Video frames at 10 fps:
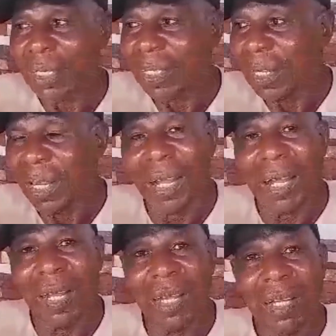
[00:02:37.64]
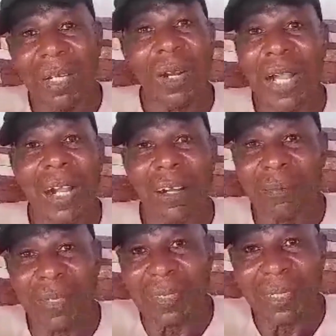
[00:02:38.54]
uh, local
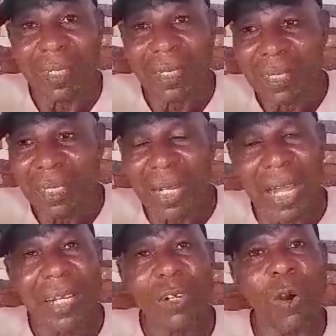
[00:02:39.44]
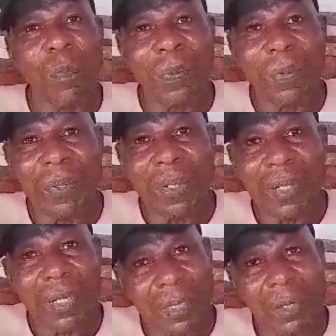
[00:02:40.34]
government? Can they cope?
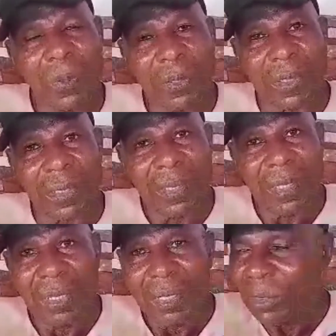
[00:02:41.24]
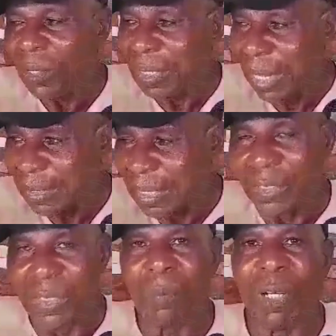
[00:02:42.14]
You won't. So in that case,
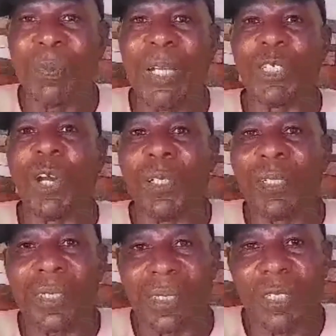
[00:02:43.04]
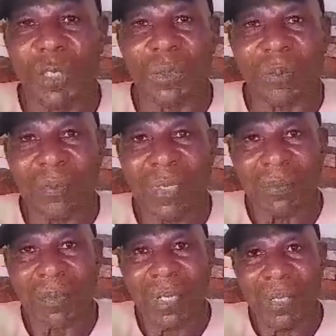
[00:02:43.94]
there must be a joint issue
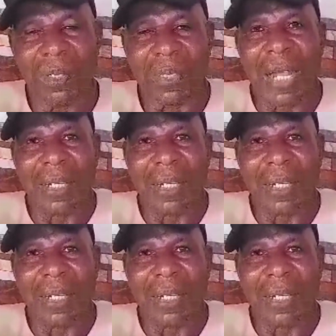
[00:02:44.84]
to tackle